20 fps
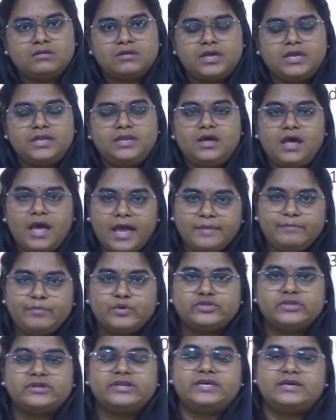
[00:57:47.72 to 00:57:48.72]
in a
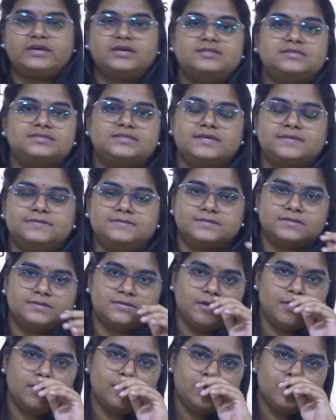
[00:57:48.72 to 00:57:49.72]
hypothetical sense.
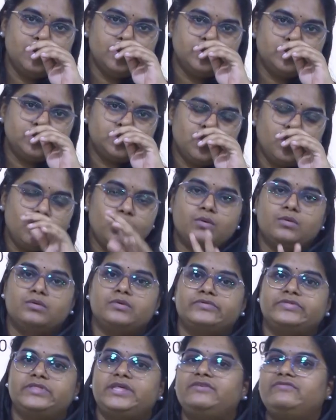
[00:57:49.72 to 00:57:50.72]
So
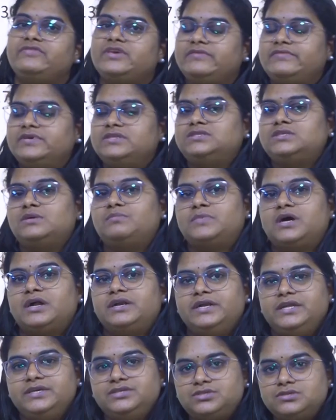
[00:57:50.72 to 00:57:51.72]
they have given some
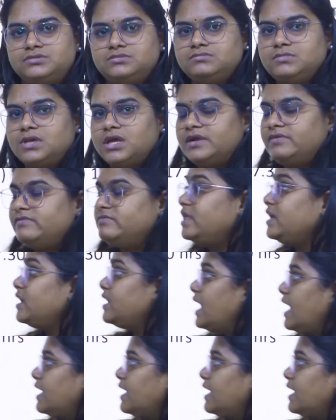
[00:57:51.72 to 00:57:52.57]
condition, and they are